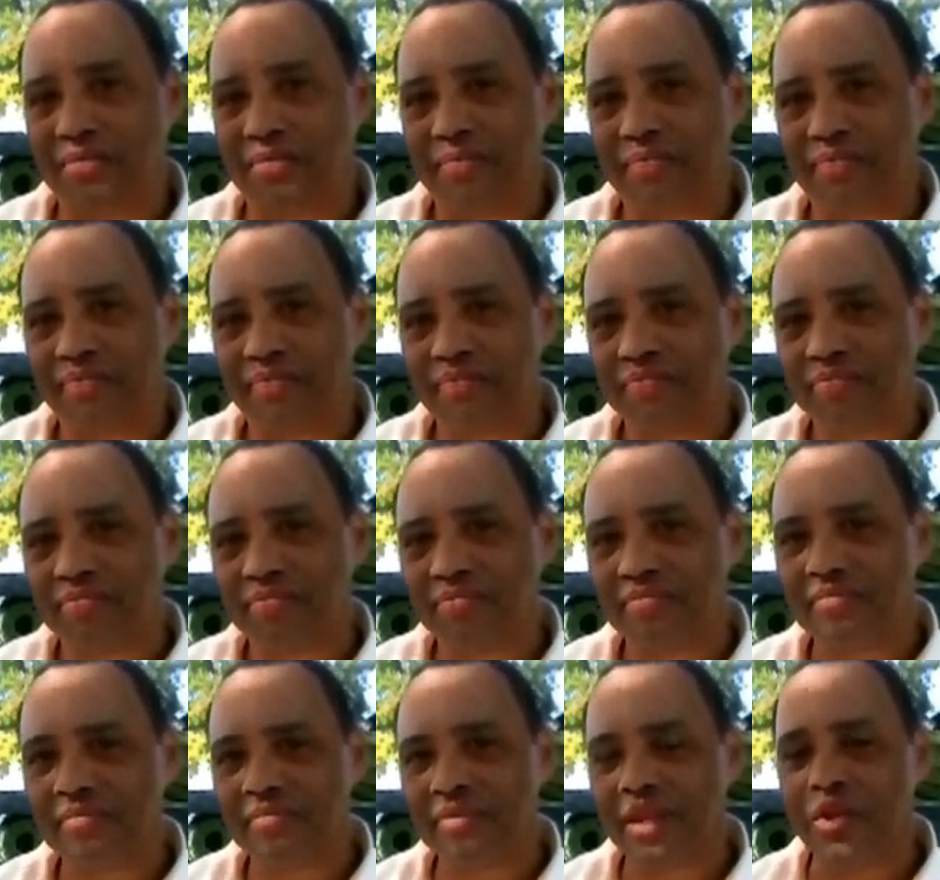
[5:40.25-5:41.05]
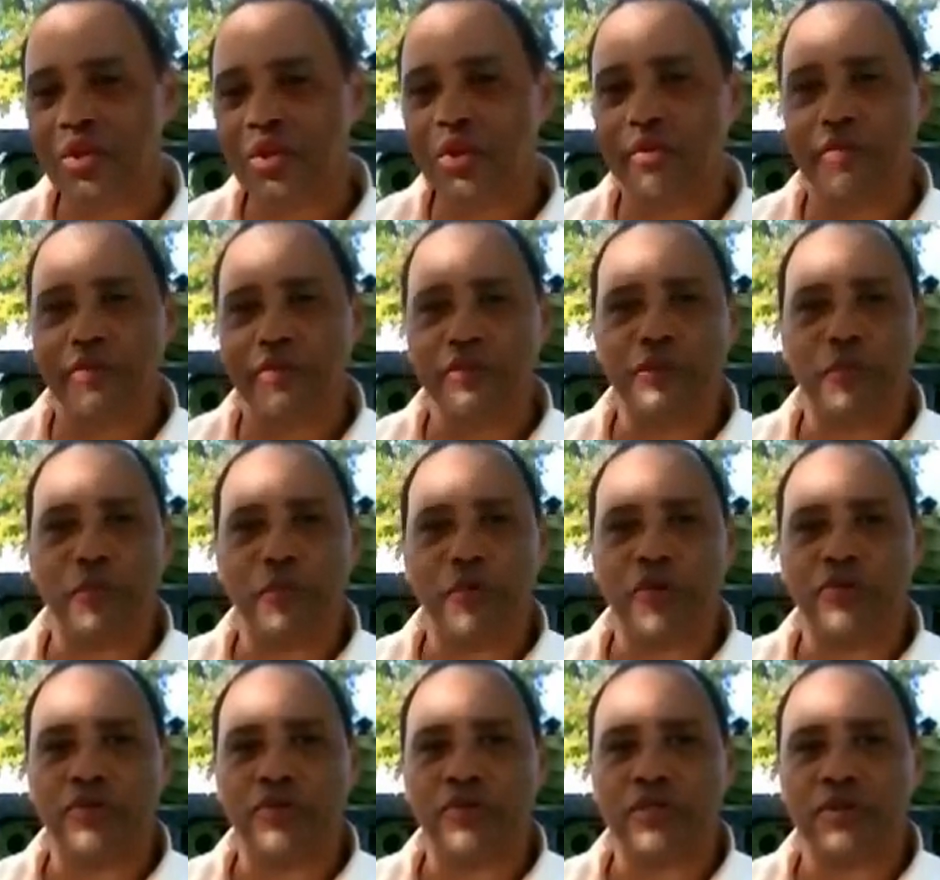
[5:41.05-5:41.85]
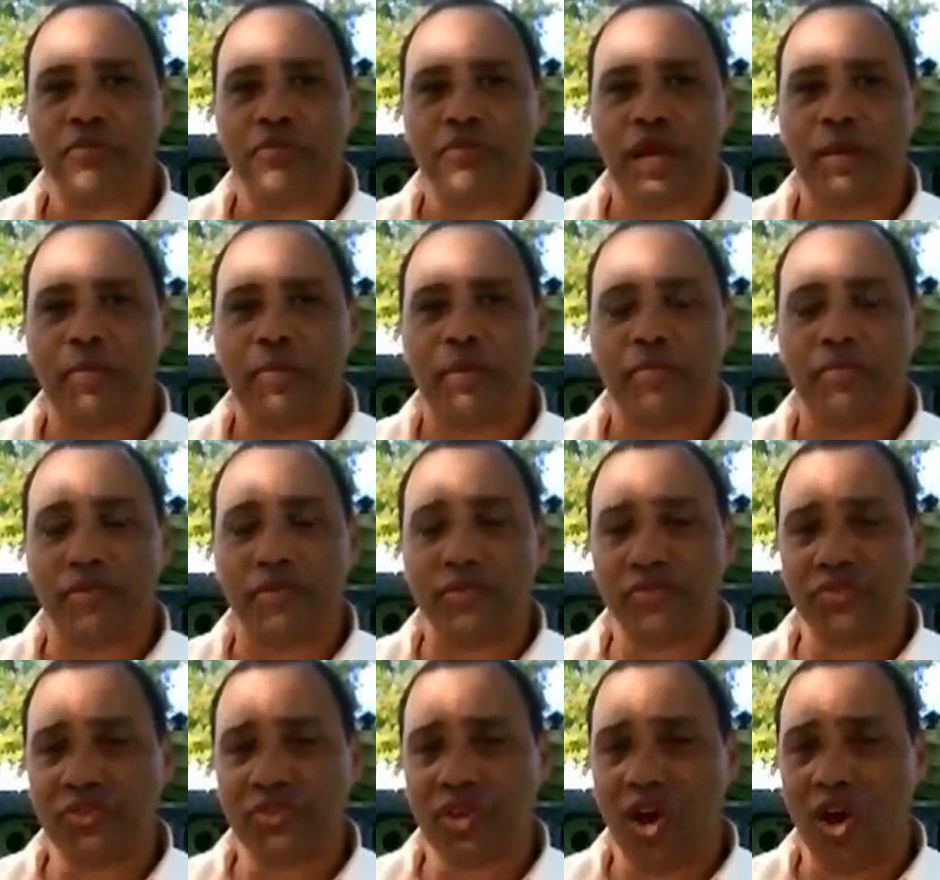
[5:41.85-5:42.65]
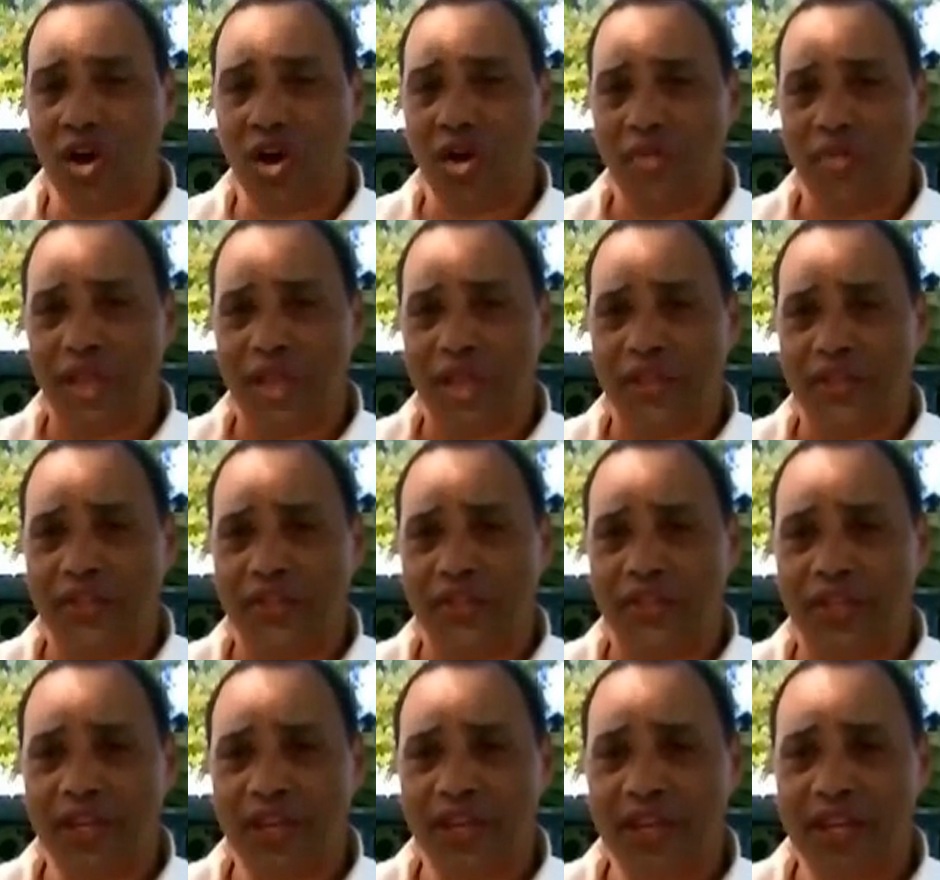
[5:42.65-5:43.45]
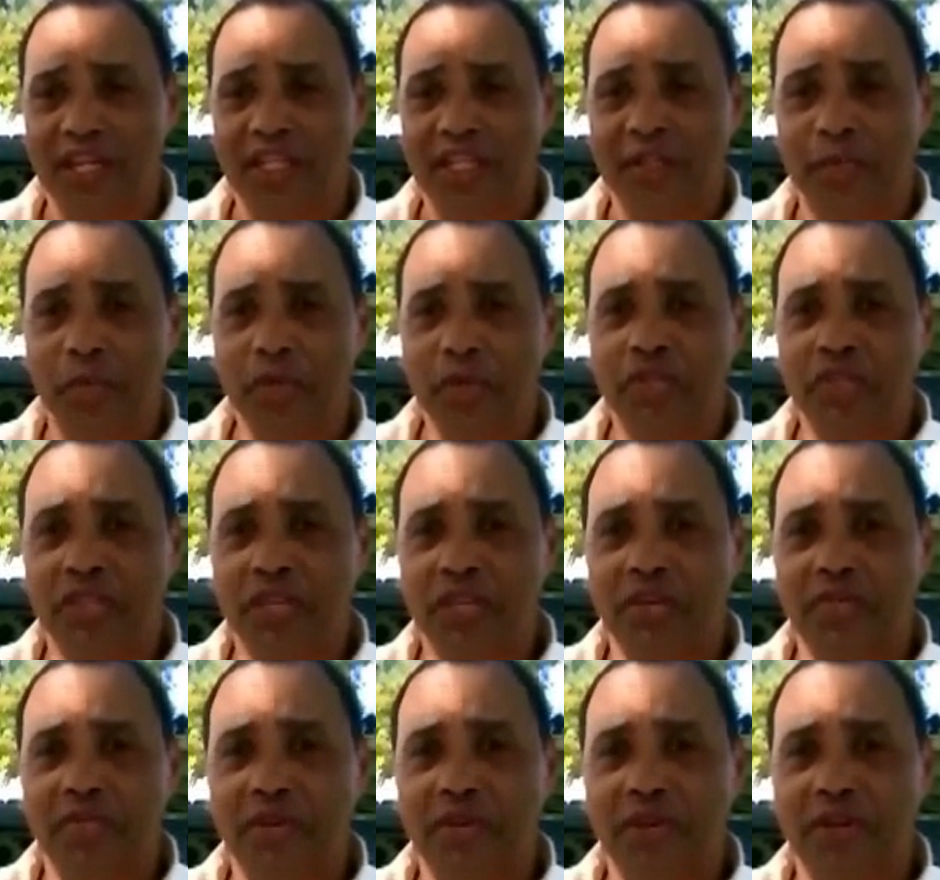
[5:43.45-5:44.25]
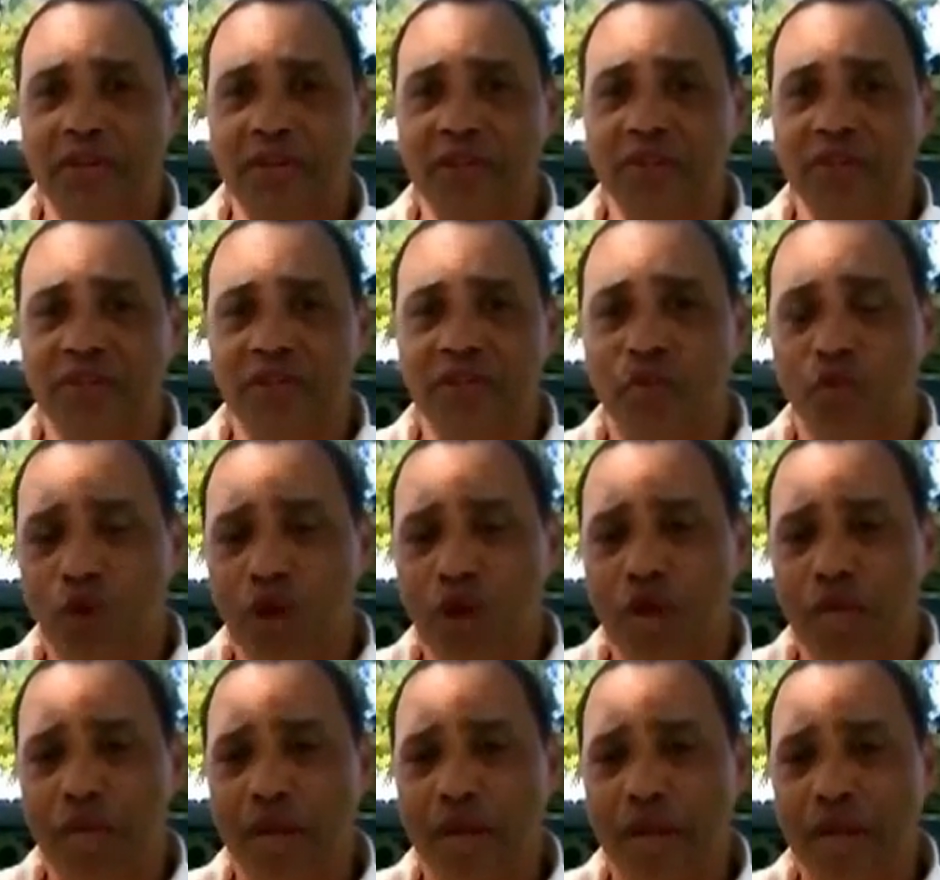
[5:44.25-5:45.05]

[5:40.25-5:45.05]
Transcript: You've experienced some type of assault that's specific to women.